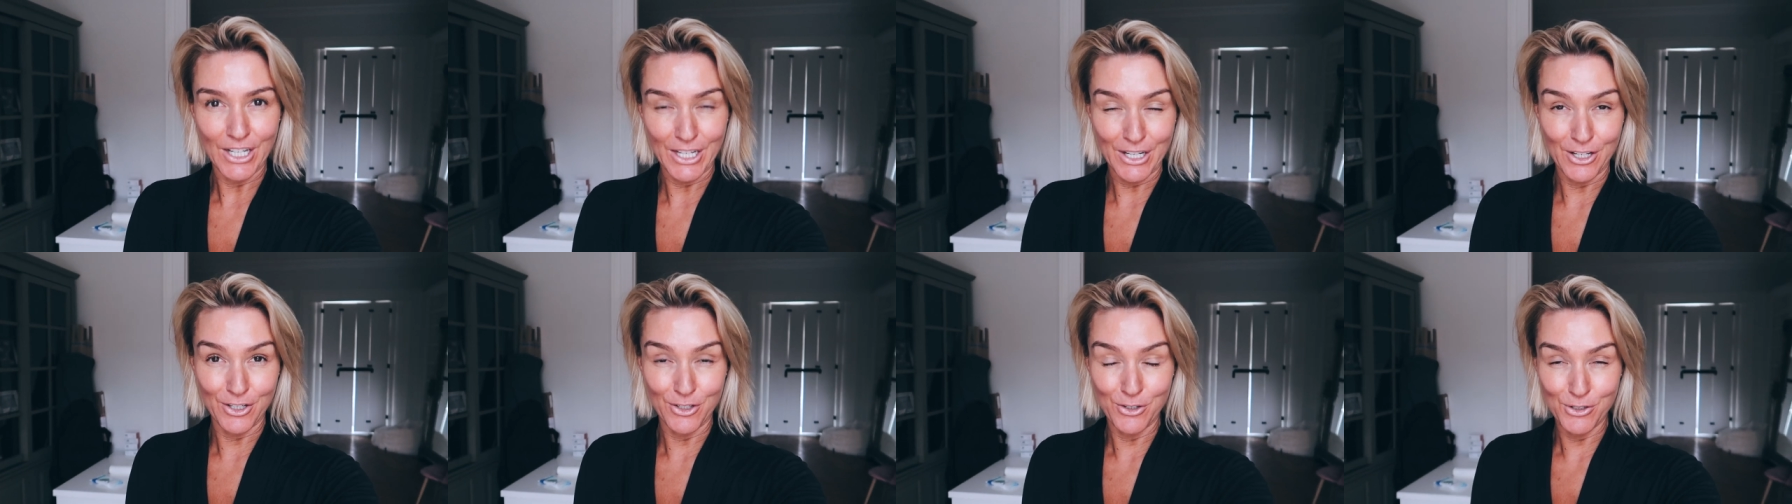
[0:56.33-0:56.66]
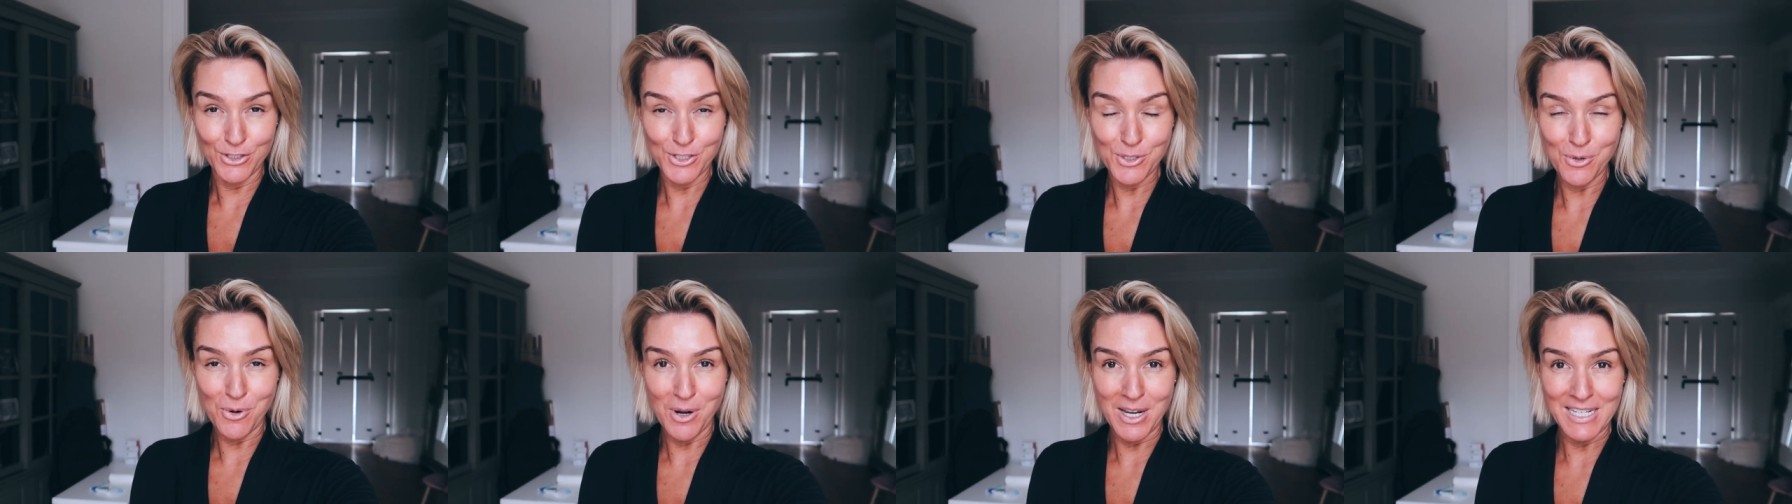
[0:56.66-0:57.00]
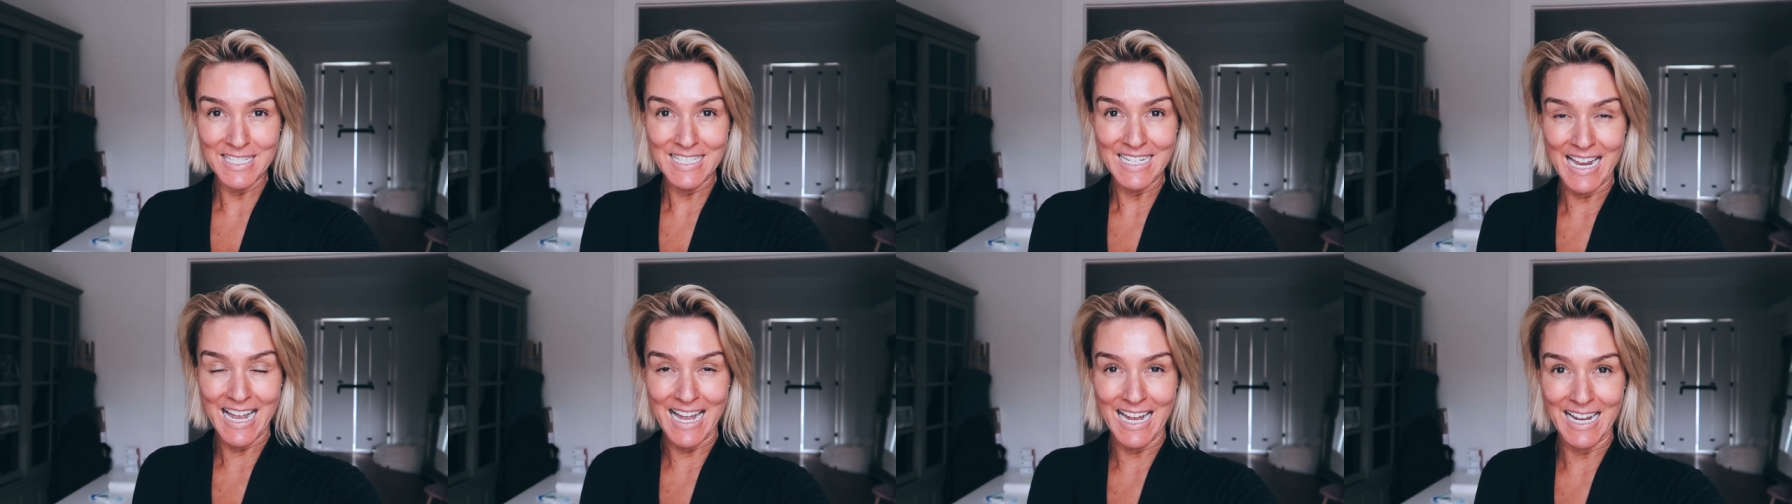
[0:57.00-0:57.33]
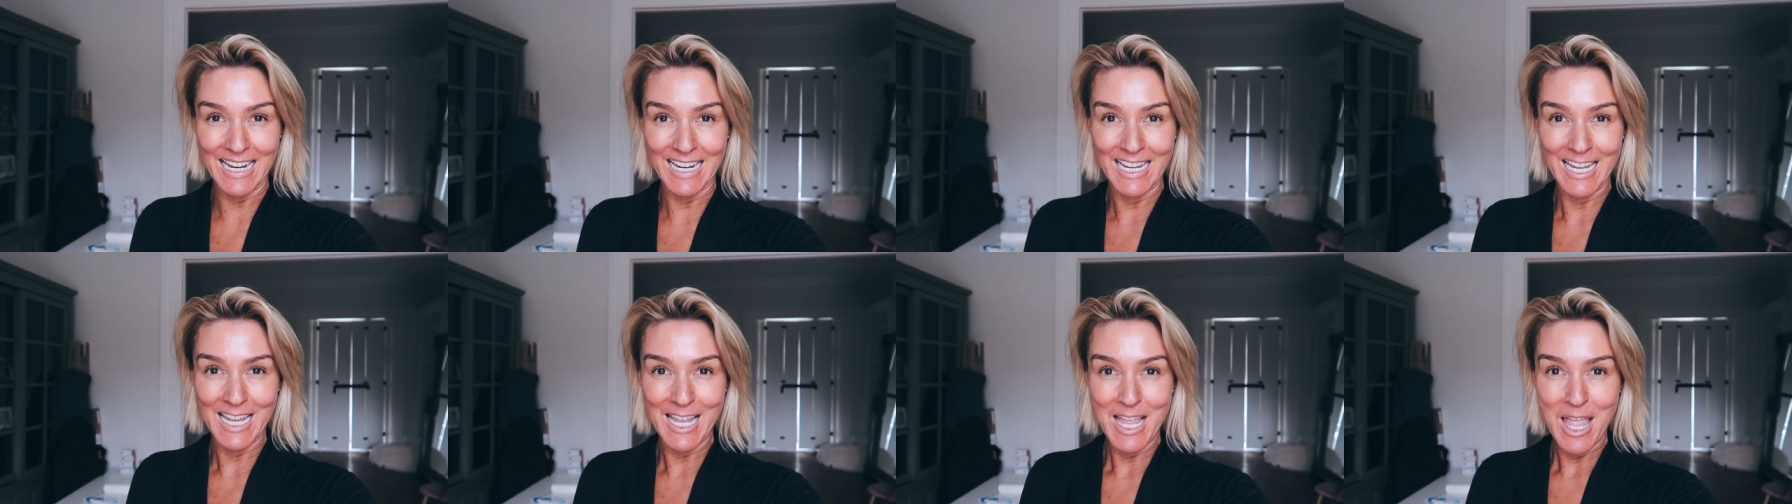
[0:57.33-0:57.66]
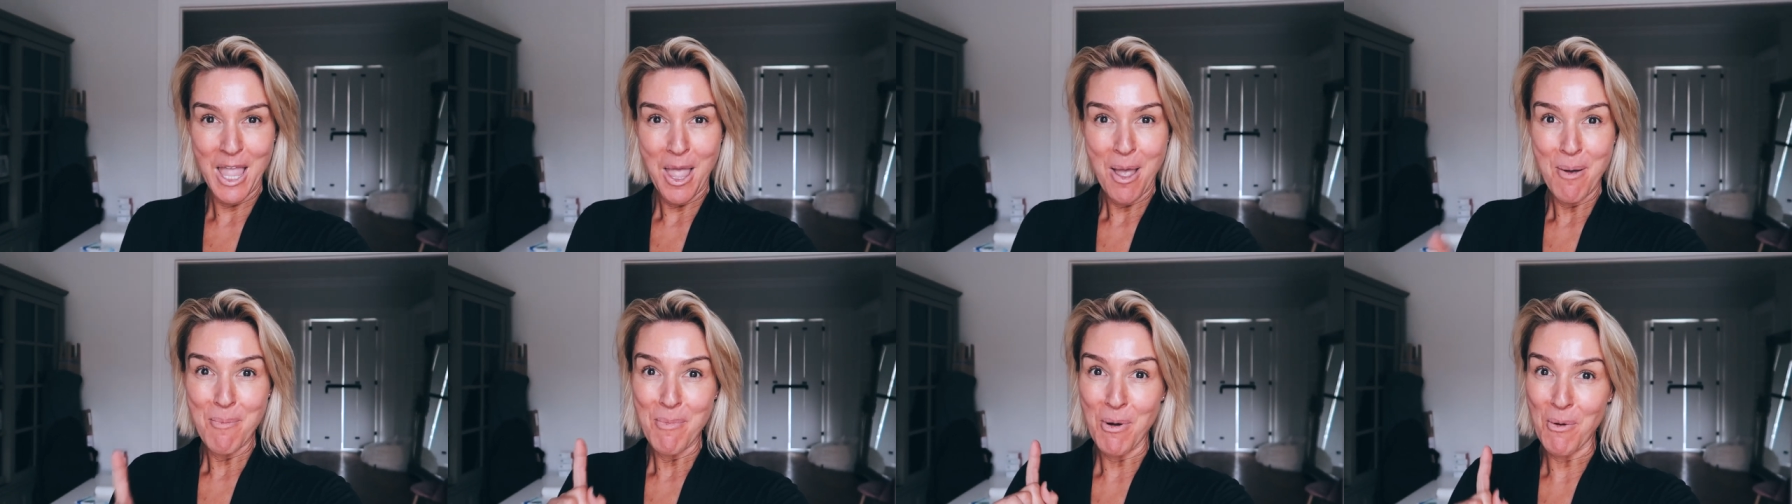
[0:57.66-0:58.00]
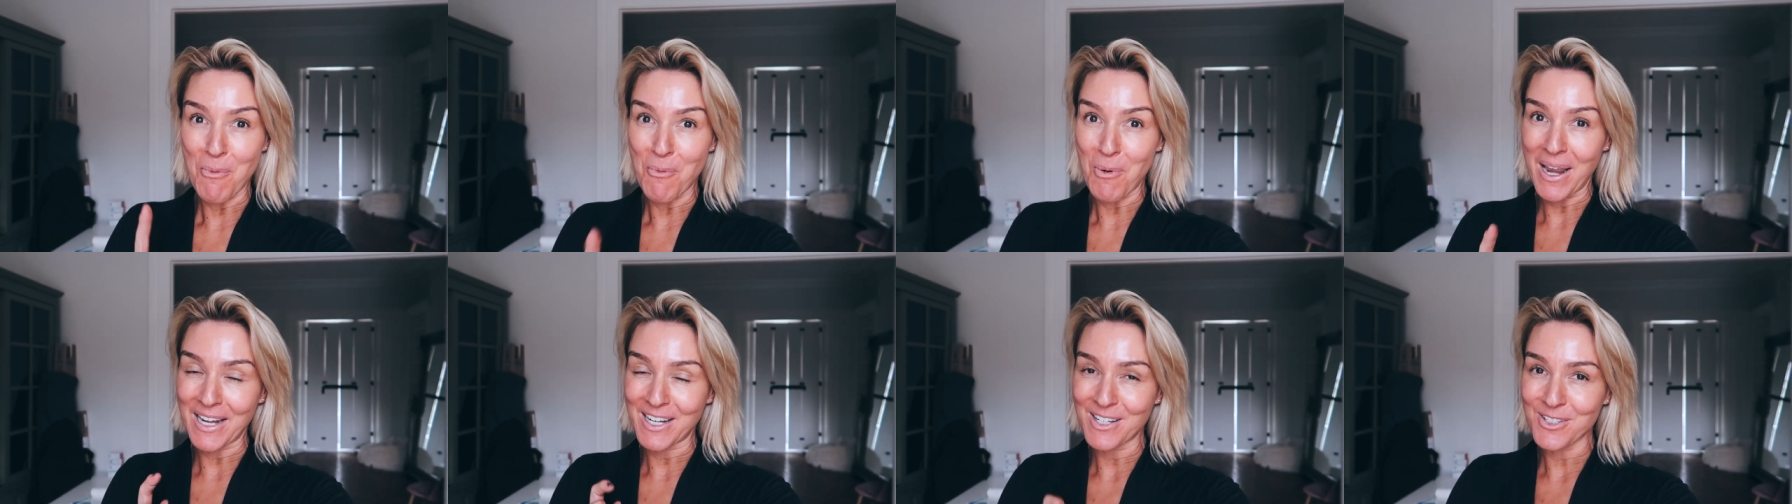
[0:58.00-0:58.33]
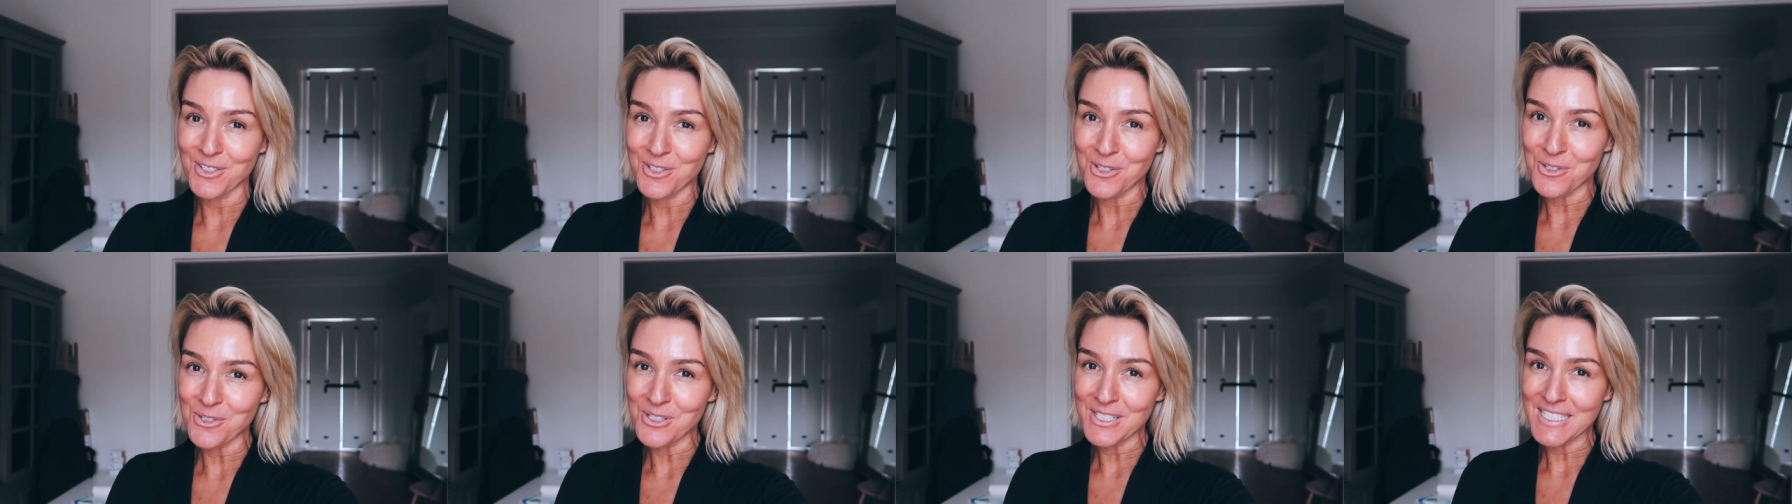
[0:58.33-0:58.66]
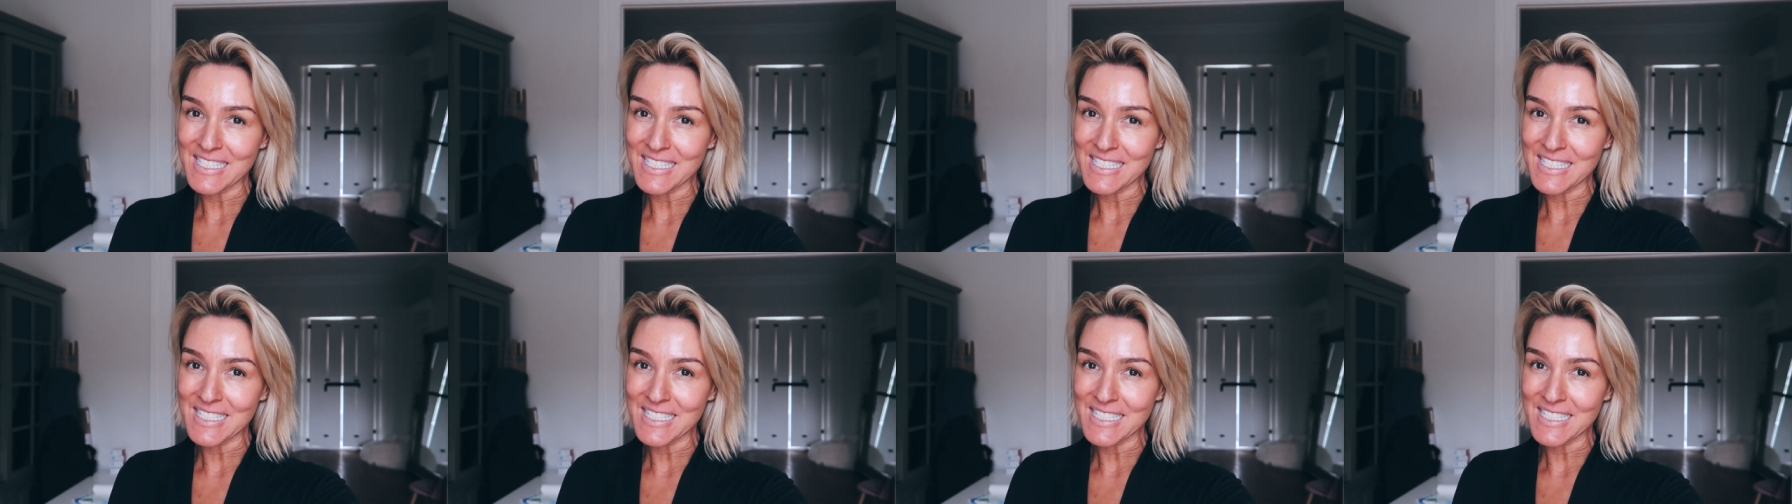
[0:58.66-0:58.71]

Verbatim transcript: Like it looks quite dark, but wait until